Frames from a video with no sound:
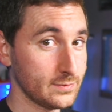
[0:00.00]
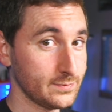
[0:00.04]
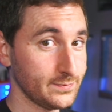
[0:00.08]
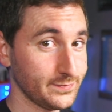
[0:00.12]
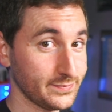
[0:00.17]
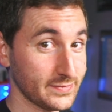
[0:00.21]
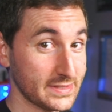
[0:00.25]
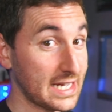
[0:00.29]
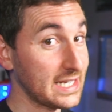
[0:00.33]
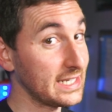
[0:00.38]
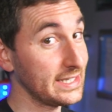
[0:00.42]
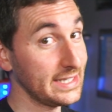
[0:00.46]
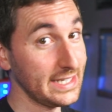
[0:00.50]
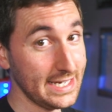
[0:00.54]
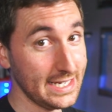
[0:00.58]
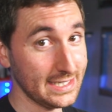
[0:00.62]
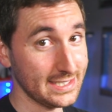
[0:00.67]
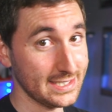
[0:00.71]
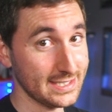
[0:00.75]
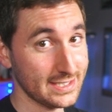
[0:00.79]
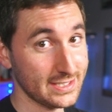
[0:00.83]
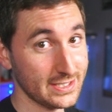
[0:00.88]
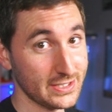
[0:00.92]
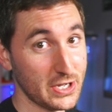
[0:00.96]
at
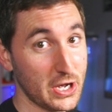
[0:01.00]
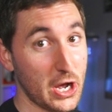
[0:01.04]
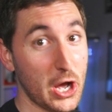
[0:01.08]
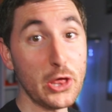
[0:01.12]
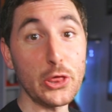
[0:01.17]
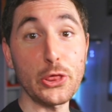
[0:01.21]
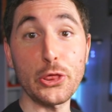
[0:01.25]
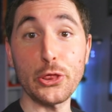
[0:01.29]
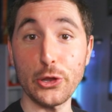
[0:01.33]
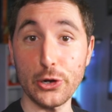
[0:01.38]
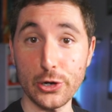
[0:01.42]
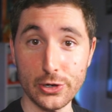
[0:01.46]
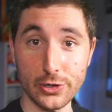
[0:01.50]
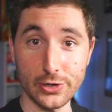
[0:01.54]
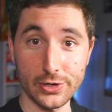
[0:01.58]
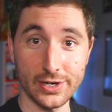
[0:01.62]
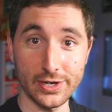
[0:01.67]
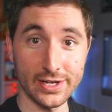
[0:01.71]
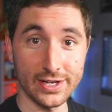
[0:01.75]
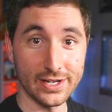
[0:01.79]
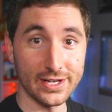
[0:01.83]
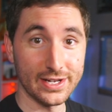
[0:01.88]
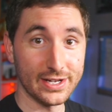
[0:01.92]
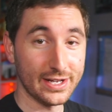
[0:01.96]
least a third
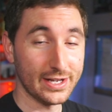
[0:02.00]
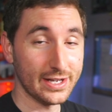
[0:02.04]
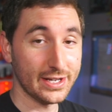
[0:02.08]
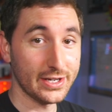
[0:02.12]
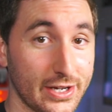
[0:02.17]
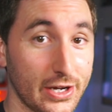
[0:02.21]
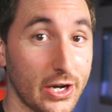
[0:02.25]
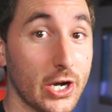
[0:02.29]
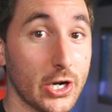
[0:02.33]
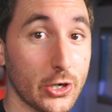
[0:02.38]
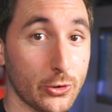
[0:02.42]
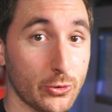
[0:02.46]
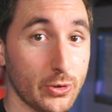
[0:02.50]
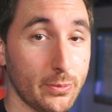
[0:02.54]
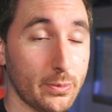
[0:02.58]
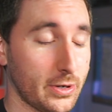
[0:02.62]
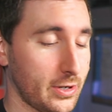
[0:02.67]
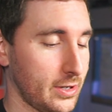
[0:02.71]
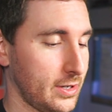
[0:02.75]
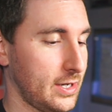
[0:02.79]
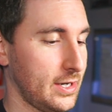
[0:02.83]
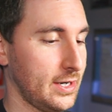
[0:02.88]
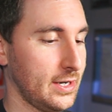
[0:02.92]
Hungry Burger.